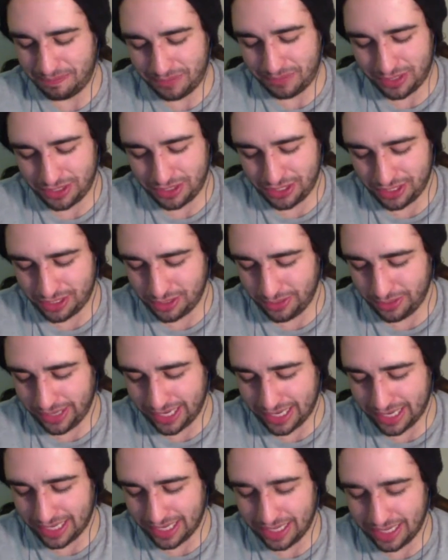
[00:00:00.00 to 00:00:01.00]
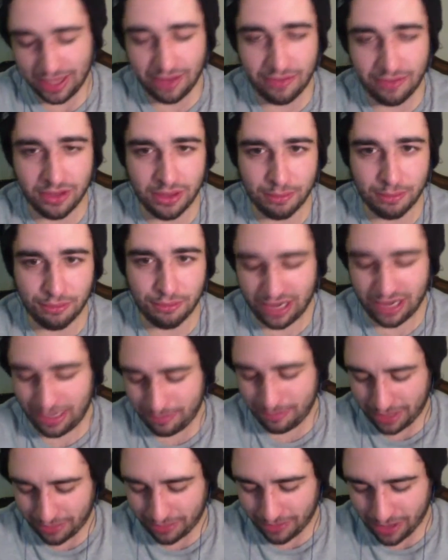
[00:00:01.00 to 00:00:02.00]
She's doing "Love on the Brain"
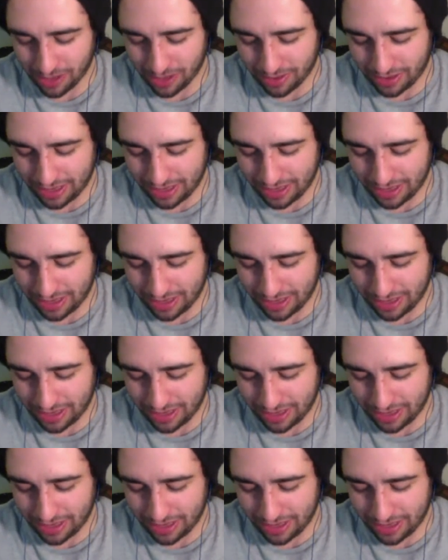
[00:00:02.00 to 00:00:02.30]
by Rihanna,